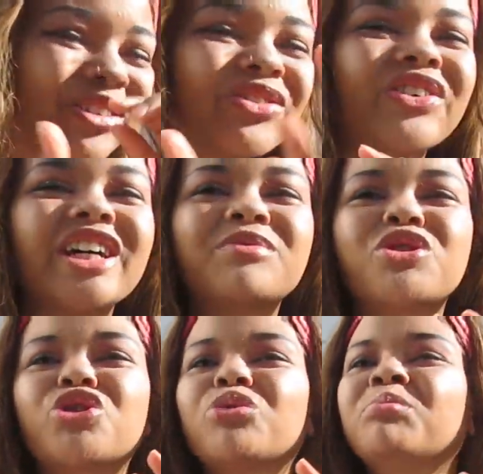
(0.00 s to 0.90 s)
conflicts
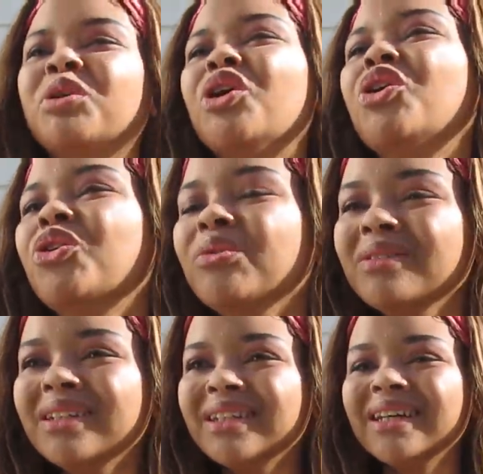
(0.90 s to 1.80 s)
with your moon.